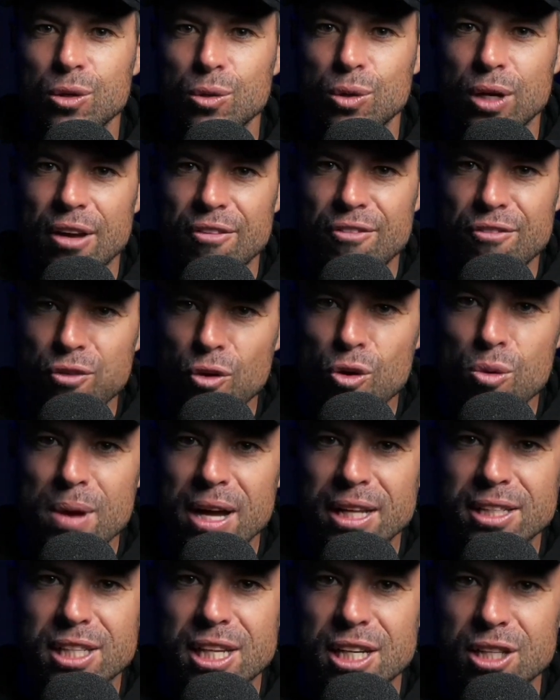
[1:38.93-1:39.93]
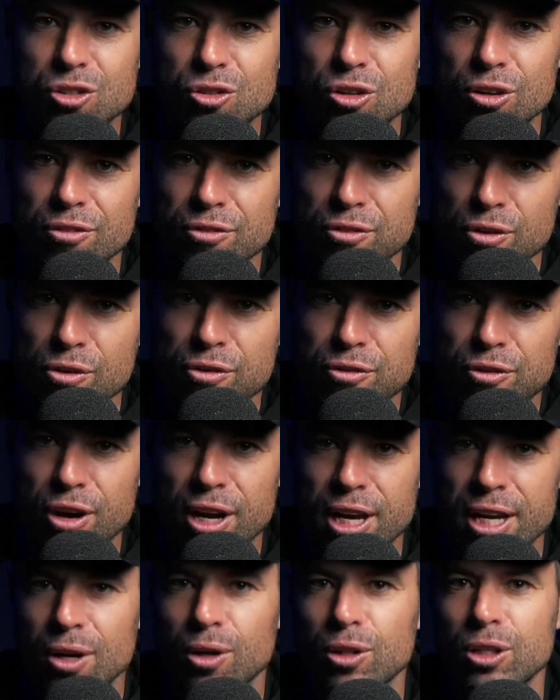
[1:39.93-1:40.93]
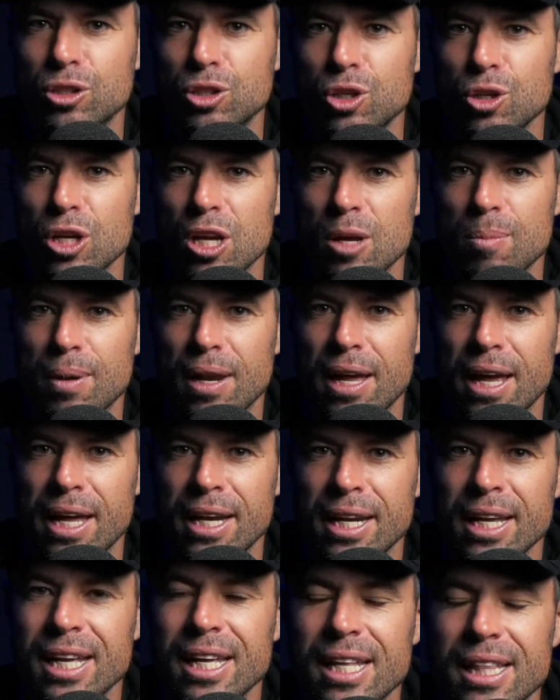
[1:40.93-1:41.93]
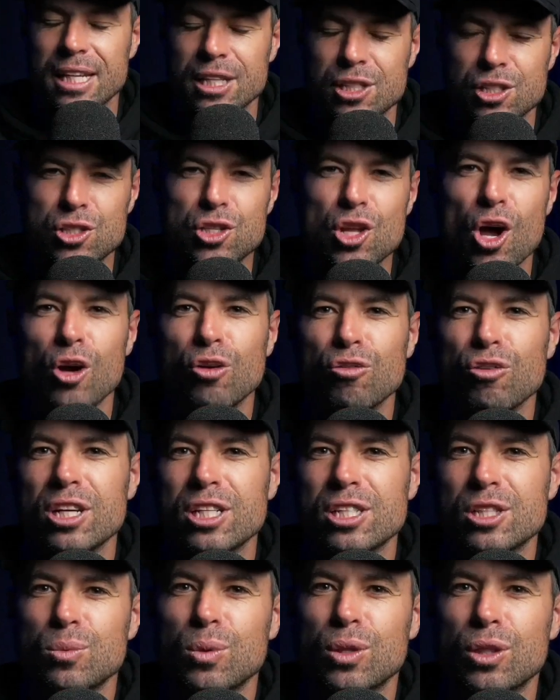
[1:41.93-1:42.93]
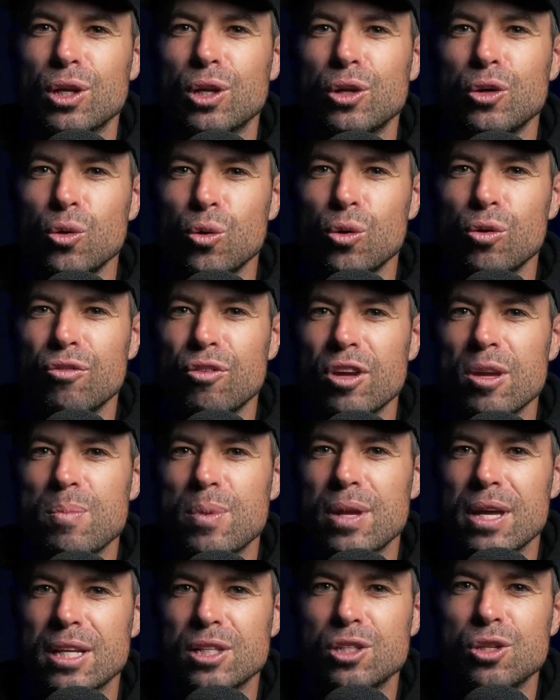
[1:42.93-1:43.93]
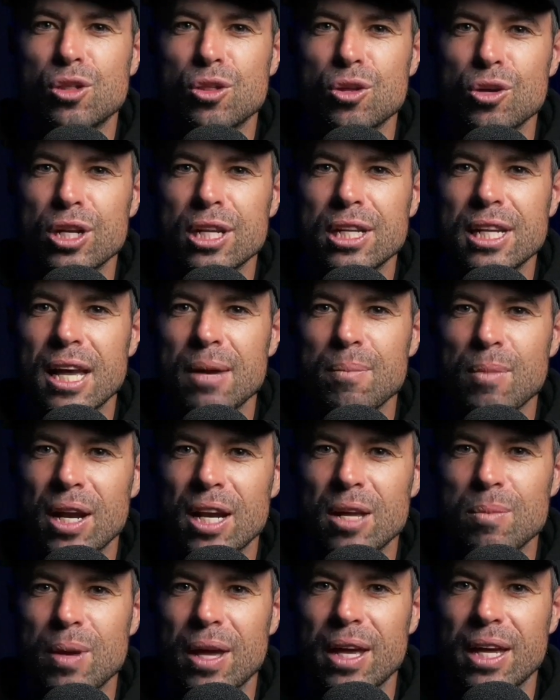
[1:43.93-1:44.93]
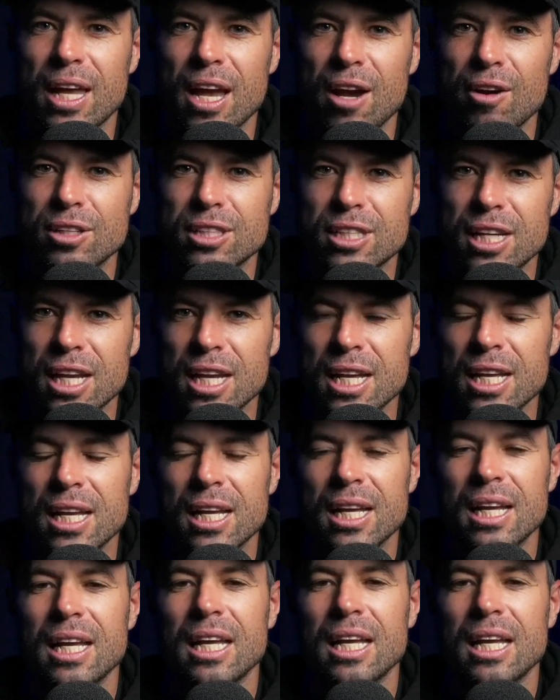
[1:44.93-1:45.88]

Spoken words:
You'll get 4 months extra for free on the 2-year plan. There's no risk with the NordVPN's 30-day money-back guarantee.